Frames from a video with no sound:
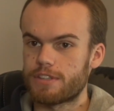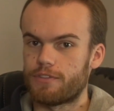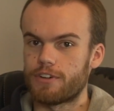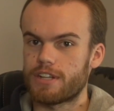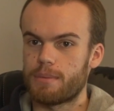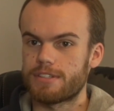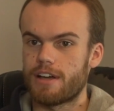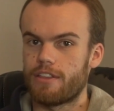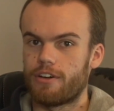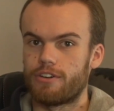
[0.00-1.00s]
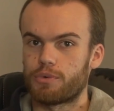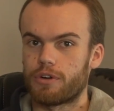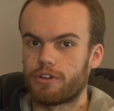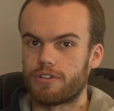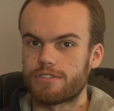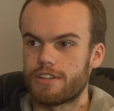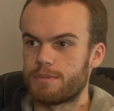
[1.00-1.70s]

was the first time I saw the 120 hertz.